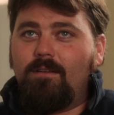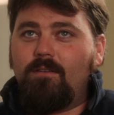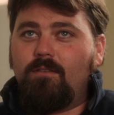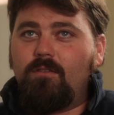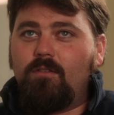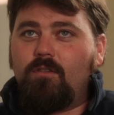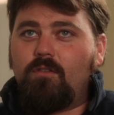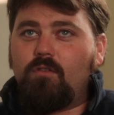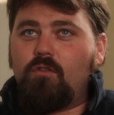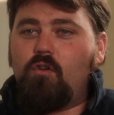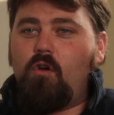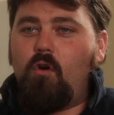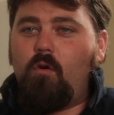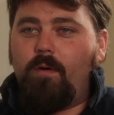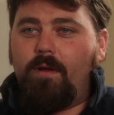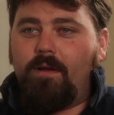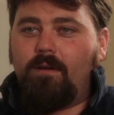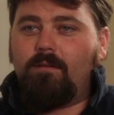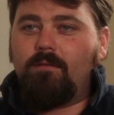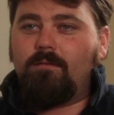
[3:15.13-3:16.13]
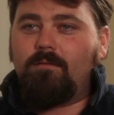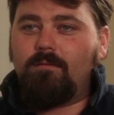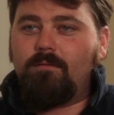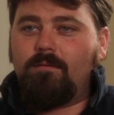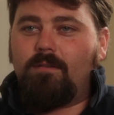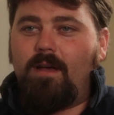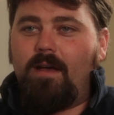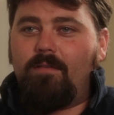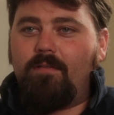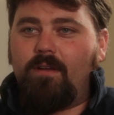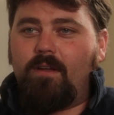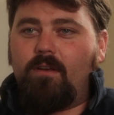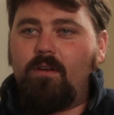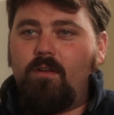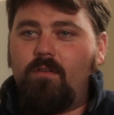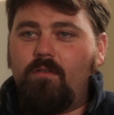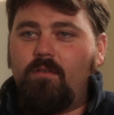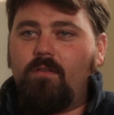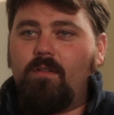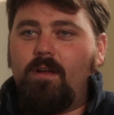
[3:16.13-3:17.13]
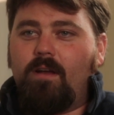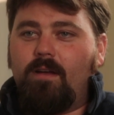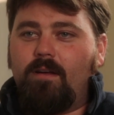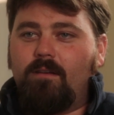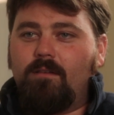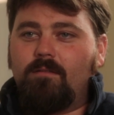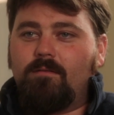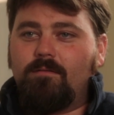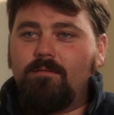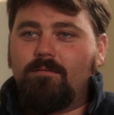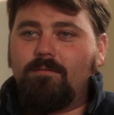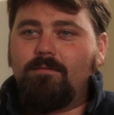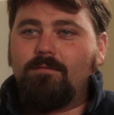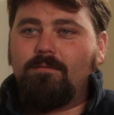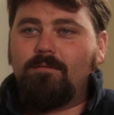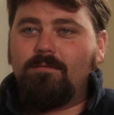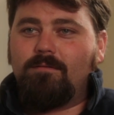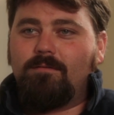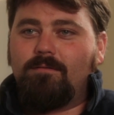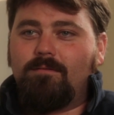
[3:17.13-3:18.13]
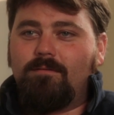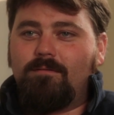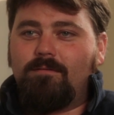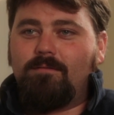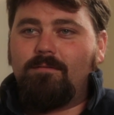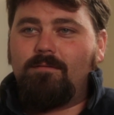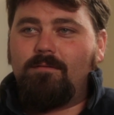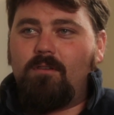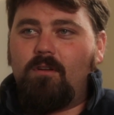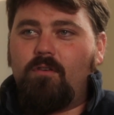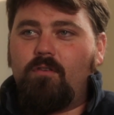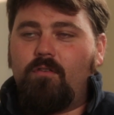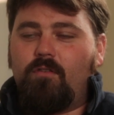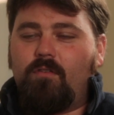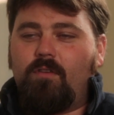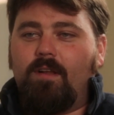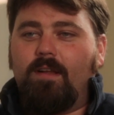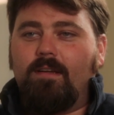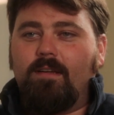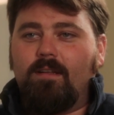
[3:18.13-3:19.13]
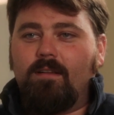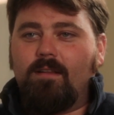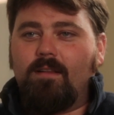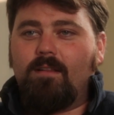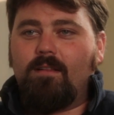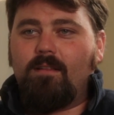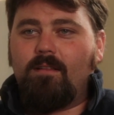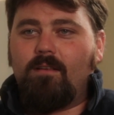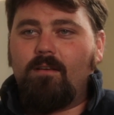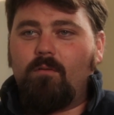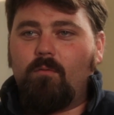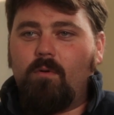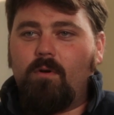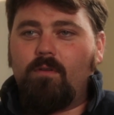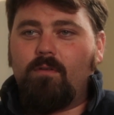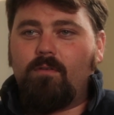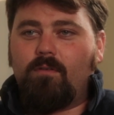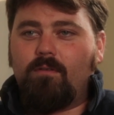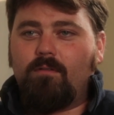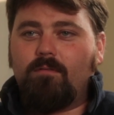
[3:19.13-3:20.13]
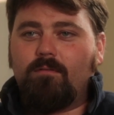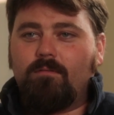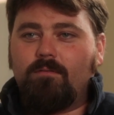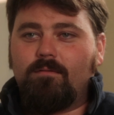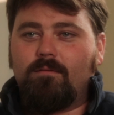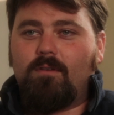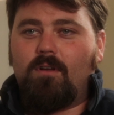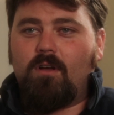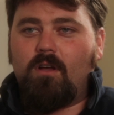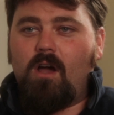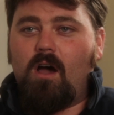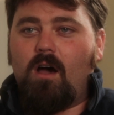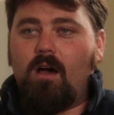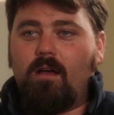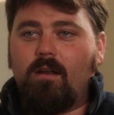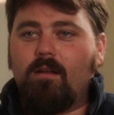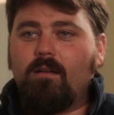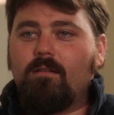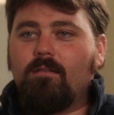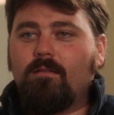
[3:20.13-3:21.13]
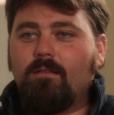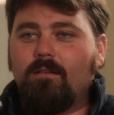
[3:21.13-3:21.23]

just knowing, having an underlying understanding that there was a God and